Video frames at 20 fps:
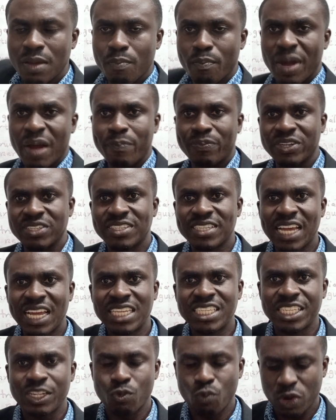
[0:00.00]
But
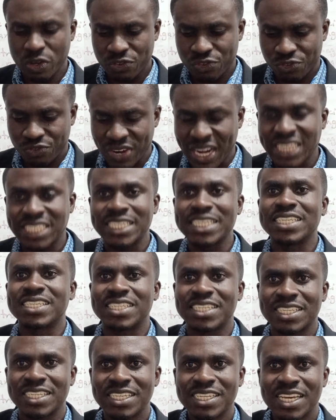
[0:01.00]
precisely what
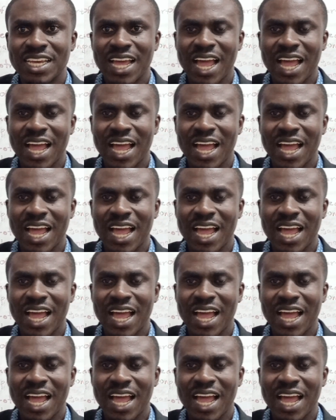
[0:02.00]
structures